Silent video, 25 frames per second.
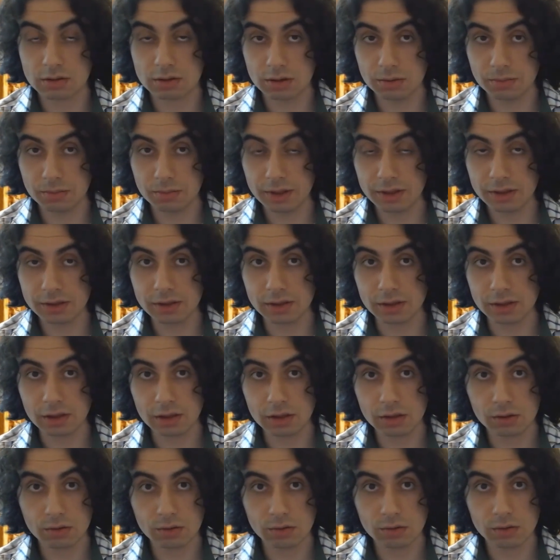stability
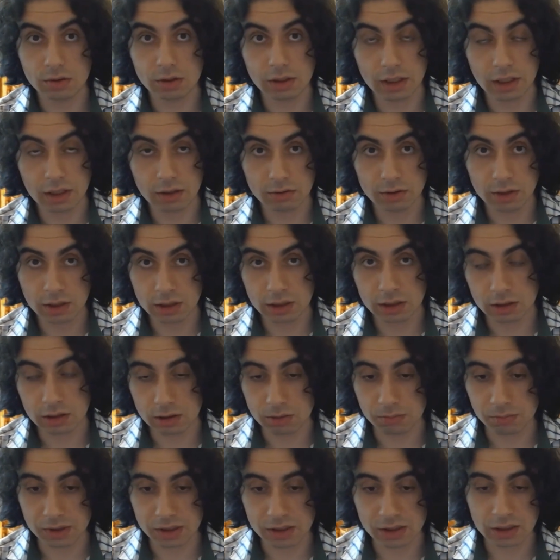into the area and
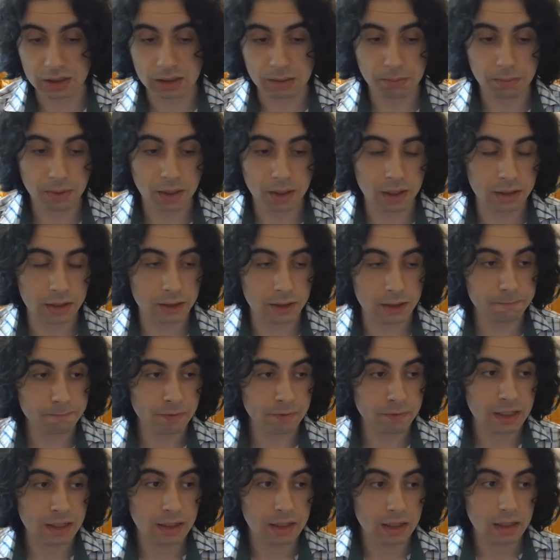the Median Empire,
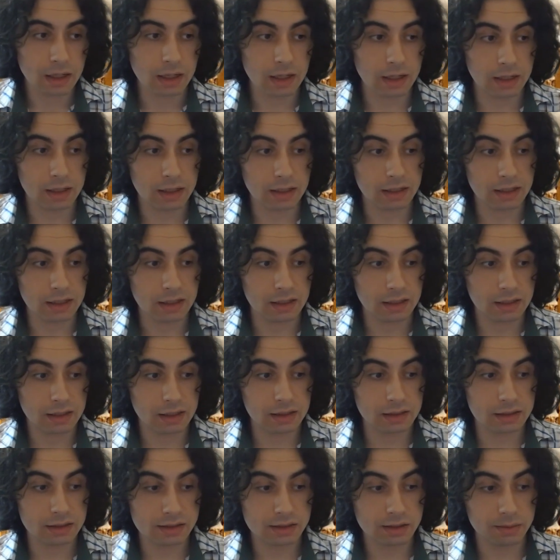
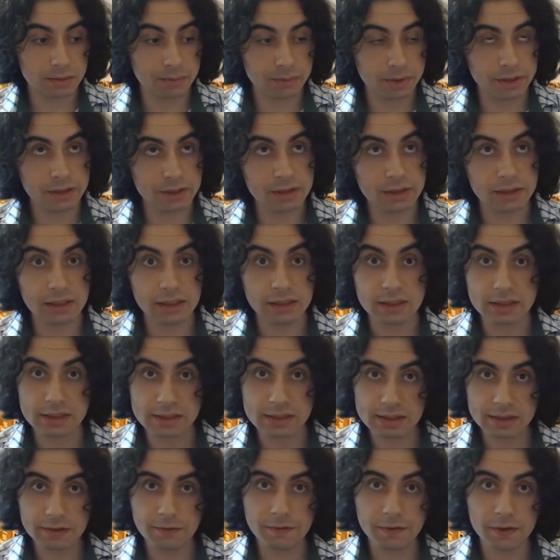an instability that the
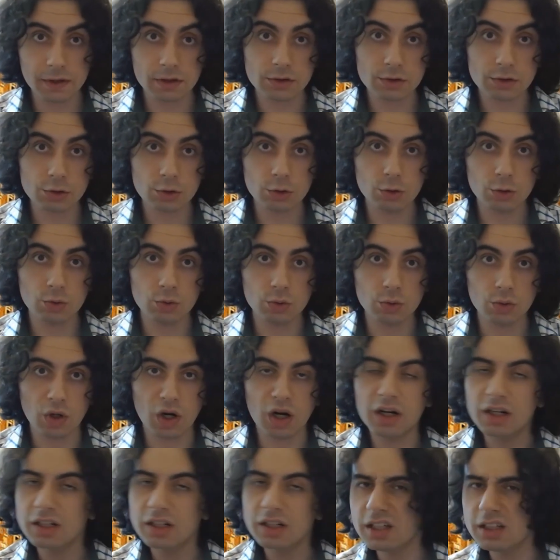Scythians, who
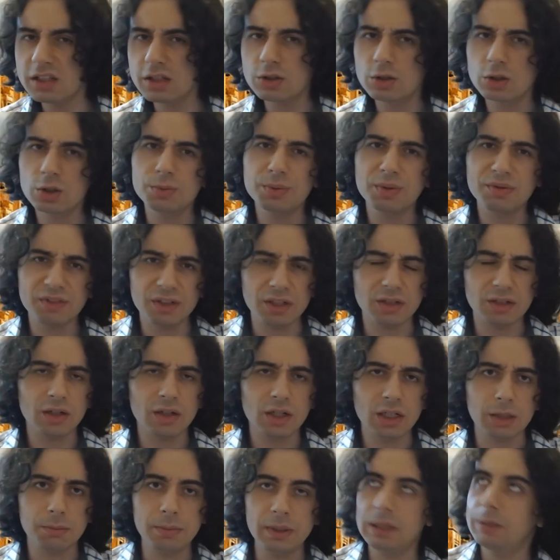are another group of the
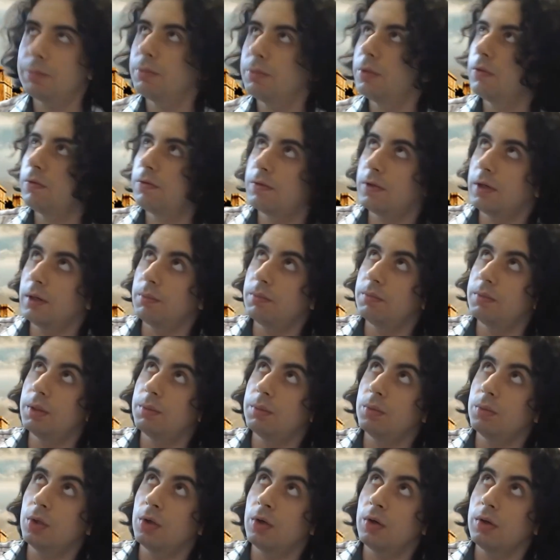Iranian people from the
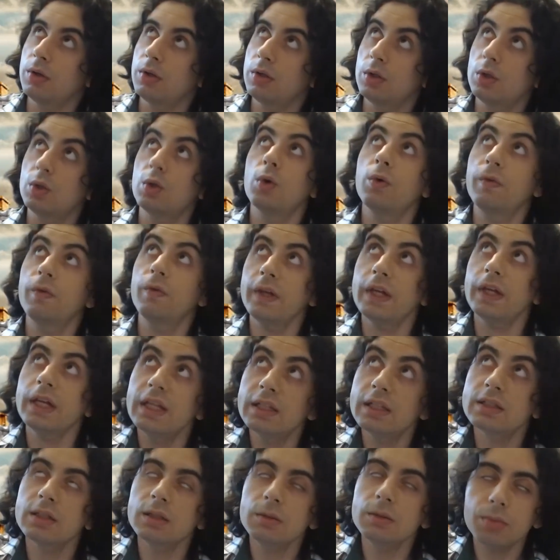more
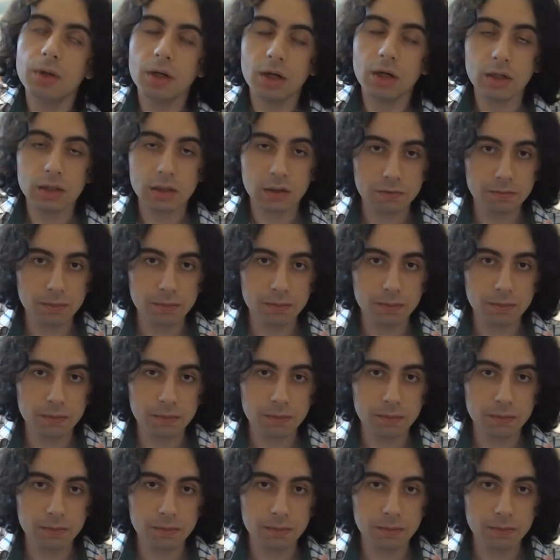northeastern part